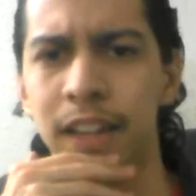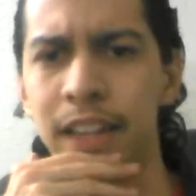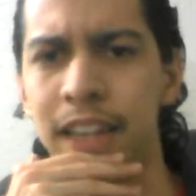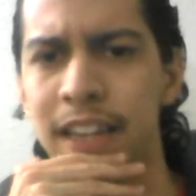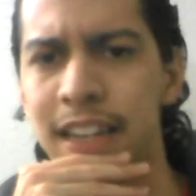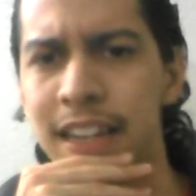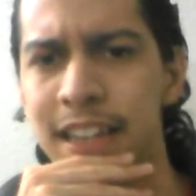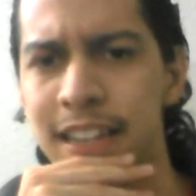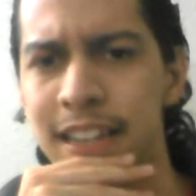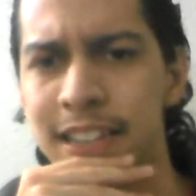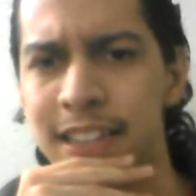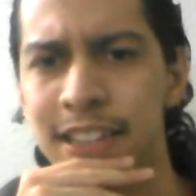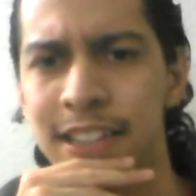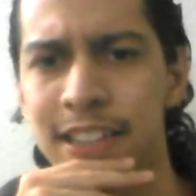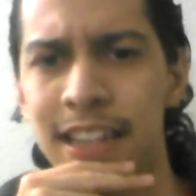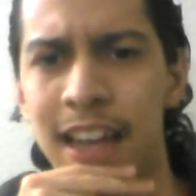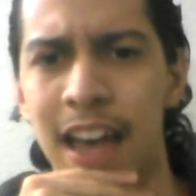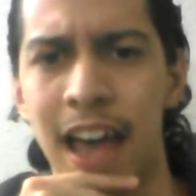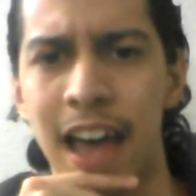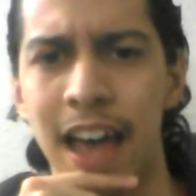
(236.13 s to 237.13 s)
in his
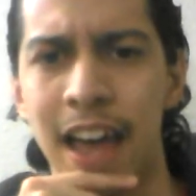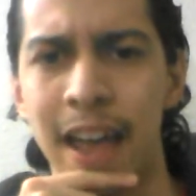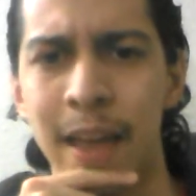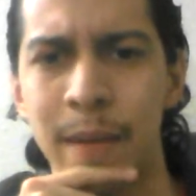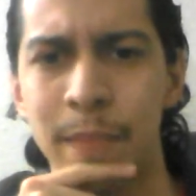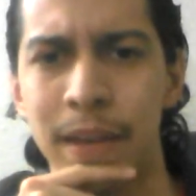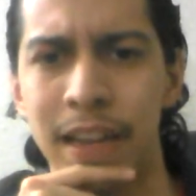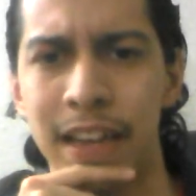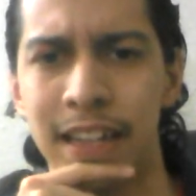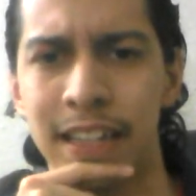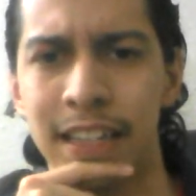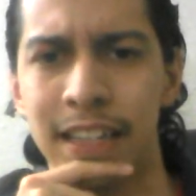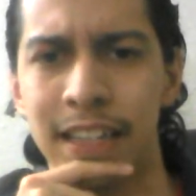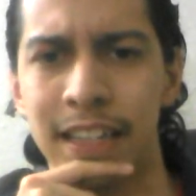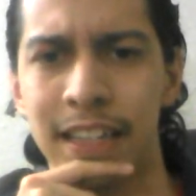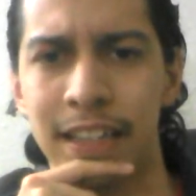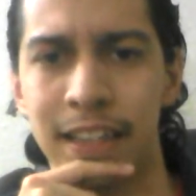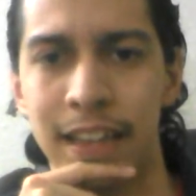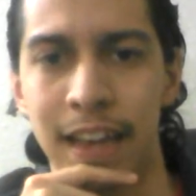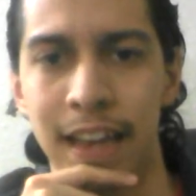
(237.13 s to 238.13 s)
time
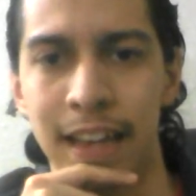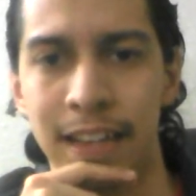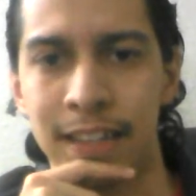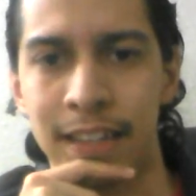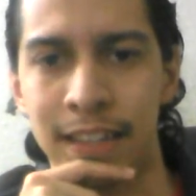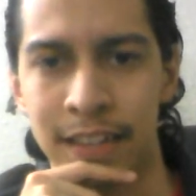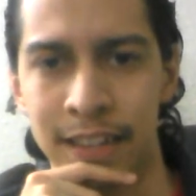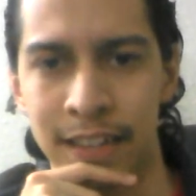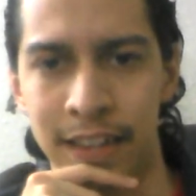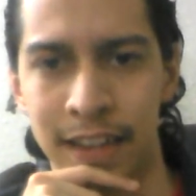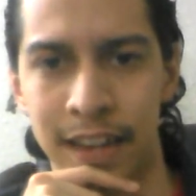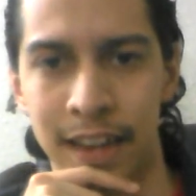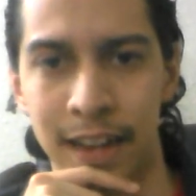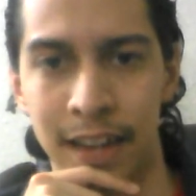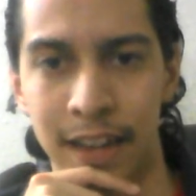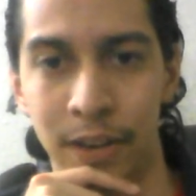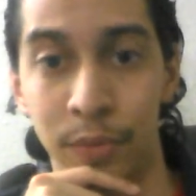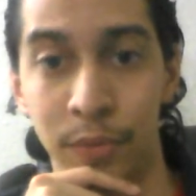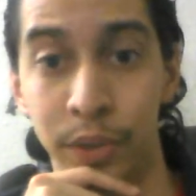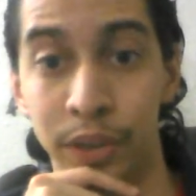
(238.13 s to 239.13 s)

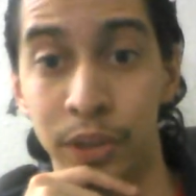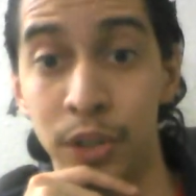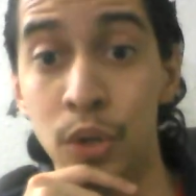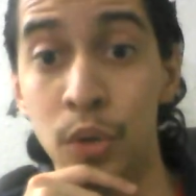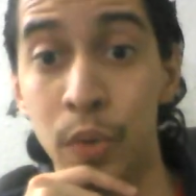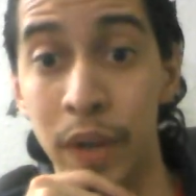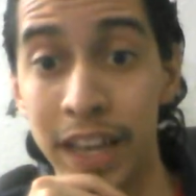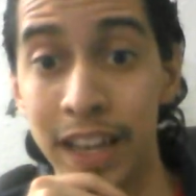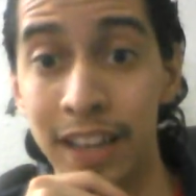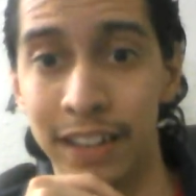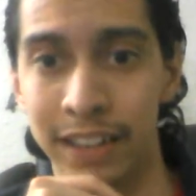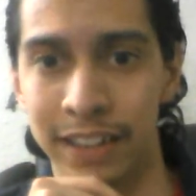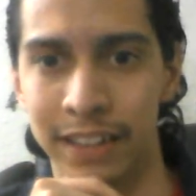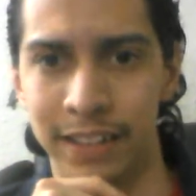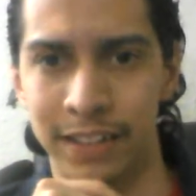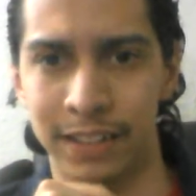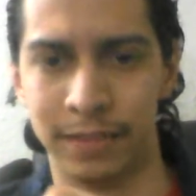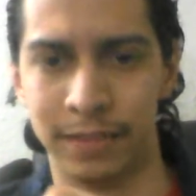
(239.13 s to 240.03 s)
with New England,